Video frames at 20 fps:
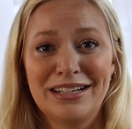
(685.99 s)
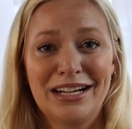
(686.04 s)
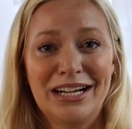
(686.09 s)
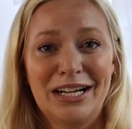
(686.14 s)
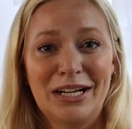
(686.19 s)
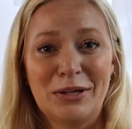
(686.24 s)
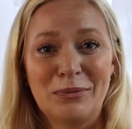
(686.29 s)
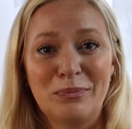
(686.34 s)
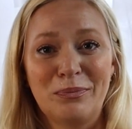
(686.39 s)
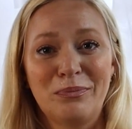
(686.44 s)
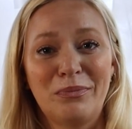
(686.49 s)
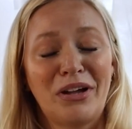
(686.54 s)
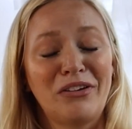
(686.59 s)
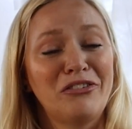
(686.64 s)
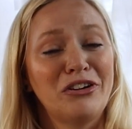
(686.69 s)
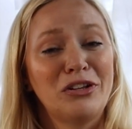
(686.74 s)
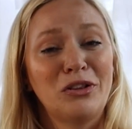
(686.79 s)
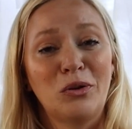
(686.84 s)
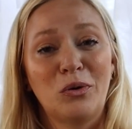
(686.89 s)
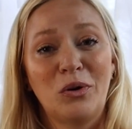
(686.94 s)
My
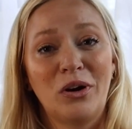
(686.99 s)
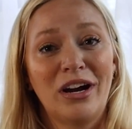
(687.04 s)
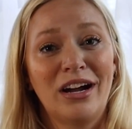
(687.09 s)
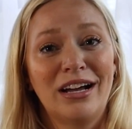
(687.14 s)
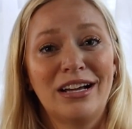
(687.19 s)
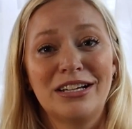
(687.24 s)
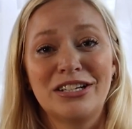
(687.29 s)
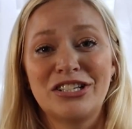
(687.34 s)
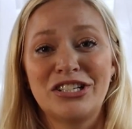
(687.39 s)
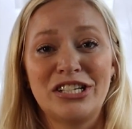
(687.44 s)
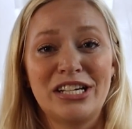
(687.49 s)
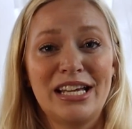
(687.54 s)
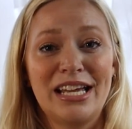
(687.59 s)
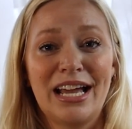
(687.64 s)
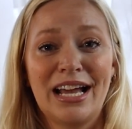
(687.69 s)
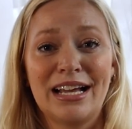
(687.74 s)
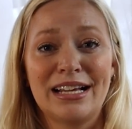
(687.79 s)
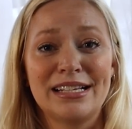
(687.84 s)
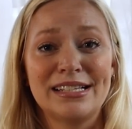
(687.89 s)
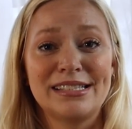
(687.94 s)
friend Laura, she
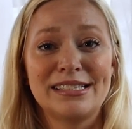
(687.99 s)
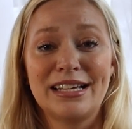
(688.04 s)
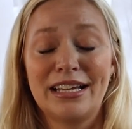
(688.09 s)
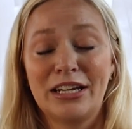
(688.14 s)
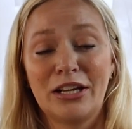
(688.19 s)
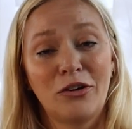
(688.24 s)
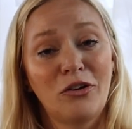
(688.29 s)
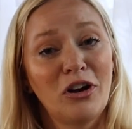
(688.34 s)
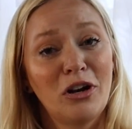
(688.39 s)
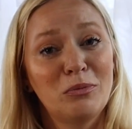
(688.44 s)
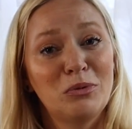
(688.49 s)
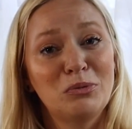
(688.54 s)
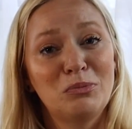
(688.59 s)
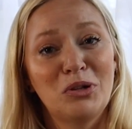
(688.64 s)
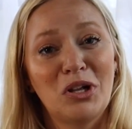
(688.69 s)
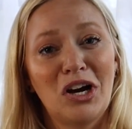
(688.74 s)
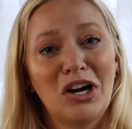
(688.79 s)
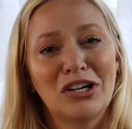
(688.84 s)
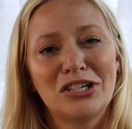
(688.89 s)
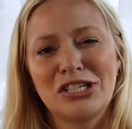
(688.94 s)
has an incredible
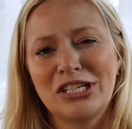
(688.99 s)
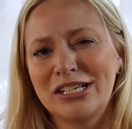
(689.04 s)
blog.